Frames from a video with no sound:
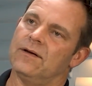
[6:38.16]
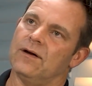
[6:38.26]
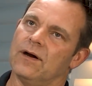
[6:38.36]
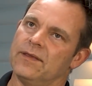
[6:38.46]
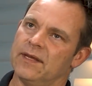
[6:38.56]

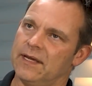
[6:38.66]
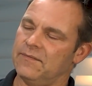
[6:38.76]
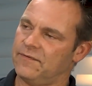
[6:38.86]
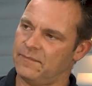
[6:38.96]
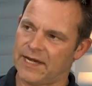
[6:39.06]
on the
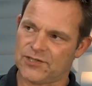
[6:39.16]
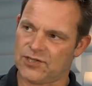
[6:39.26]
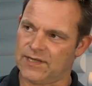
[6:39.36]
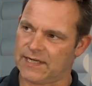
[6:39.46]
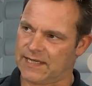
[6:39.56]

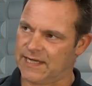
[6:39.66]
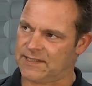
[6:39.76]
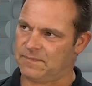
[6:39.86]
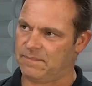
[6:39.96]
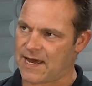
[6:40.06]
information that it
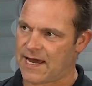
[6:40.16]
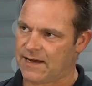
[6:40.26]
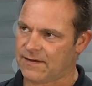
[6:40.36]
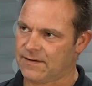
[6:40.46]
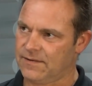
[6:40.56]
gets
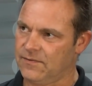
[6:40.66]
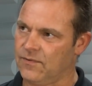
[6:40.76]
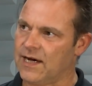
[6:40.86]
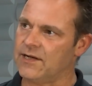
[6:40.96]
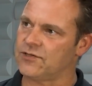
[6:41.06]
back
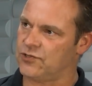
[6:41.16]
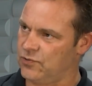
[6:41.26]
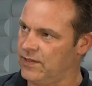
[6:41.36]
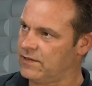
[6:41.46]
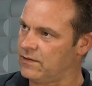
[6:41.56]
while it's
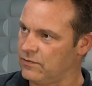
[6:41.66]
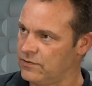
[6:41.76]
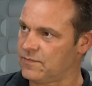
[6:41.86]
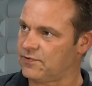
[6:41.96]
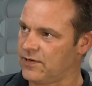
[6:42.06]
doing the
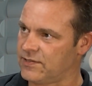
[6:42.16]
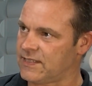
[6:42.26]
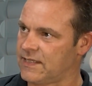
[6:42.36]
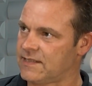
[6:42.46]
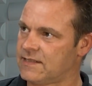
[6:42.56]
launch
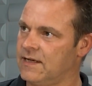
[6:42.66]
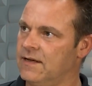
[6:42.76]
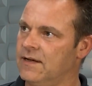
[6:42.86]
process,